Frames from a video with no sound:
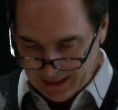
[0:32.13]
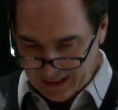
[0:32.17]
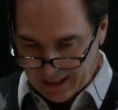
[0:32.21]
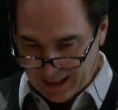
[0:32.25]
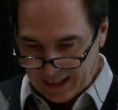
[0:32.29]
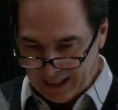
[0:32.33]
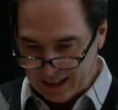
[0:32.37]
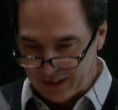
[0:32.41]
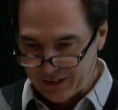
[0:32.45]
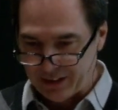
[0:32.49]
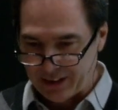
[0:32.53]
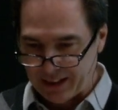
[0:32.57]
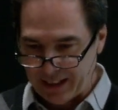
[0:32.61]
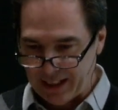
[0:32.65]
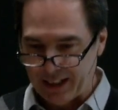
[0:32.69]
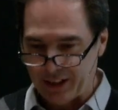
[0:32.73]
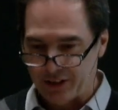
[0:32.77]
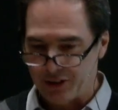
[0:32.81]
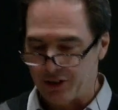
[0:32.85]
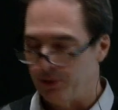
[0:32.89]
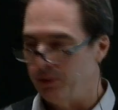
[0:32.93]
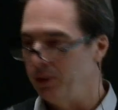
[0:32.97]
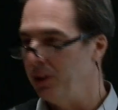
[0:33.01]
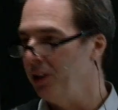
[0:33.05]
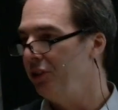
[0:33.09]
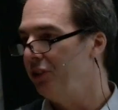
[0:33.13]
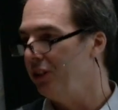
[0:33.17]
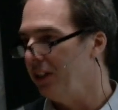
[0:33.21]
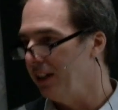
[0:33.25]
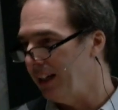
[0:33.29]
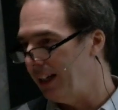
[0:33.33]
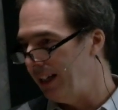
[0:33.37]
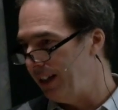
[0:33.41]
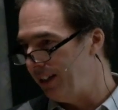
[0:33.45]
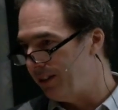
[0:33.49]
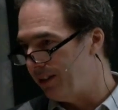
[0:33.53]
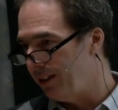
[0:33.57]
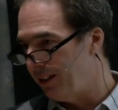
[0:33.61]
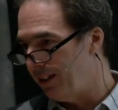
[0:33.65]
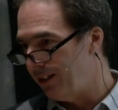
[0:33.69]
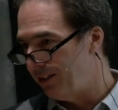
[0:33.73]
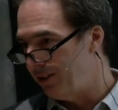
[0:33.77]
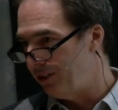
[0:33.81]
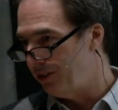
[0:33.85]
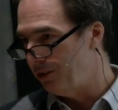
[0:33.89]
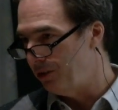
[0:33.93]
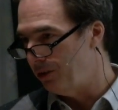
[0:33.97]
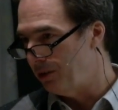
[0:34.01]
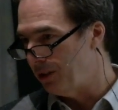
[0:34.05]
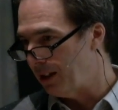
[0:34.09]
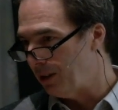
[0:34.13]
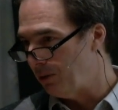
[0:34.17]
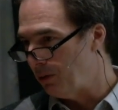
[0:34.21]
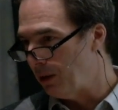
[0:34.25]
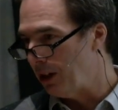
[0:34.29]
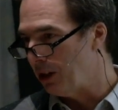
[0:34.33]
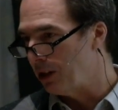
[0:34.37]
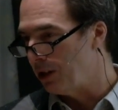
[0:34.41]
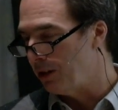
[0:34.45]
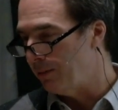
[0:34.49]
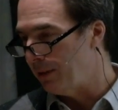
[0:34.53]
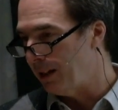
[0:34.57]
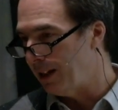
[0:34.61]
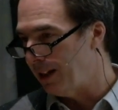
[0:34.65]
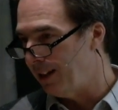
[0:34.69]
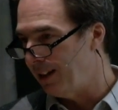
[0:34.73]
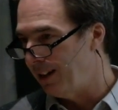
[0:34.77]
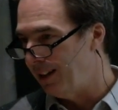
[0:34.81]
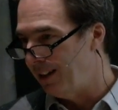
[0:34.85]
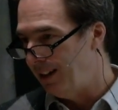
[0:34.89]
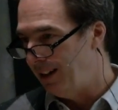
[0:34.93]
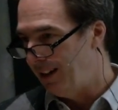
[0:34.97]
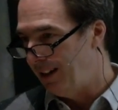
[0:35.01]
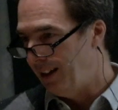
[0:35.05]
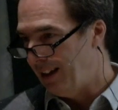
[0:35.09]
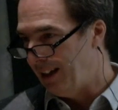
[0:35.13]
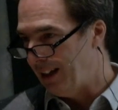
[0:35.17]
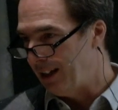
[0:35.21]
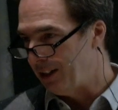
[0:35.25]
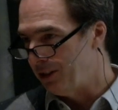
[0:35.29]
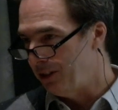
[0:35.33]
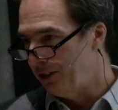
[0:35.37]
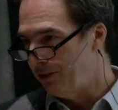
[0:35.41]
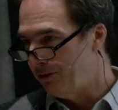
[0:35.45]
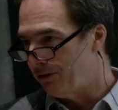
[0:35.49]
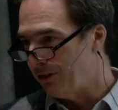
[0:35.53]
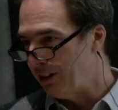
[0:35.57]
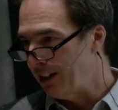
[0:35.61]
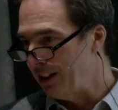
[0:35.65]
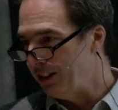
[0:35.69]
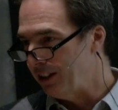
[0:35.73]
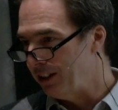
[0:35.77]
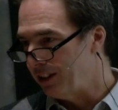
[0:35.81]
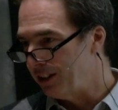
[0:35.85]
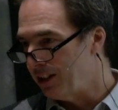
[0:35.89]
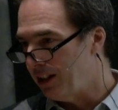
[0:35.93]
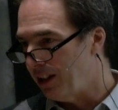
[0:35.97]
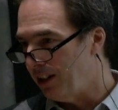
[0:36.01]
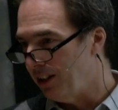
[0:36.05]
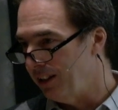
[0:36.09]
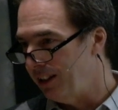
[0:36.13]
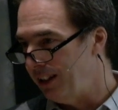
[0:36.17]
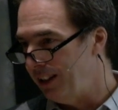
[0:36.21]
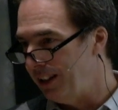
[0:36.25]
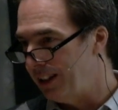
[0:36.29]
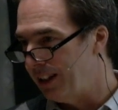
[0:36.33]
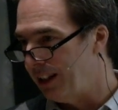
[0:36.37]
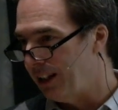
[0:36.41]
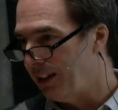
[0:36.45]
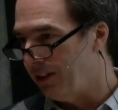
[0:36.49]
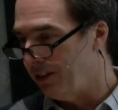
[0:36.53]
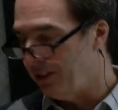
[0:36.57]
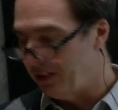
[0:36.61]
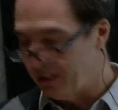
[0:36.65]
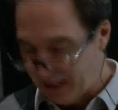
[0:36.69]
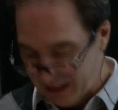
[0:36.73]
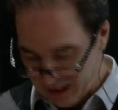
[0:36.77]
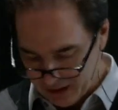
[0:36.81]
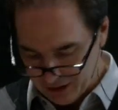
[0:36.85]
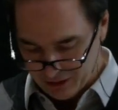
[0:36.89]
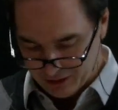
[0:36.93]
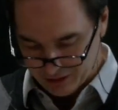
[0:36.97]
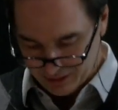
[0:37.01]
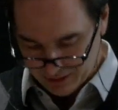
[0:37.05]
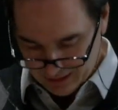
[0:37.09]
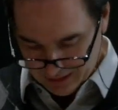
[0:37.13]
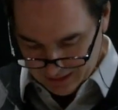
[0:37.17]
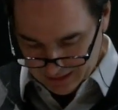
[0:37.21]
And today it's a real delight to welcome a good friend and colleague, Carol Kendall.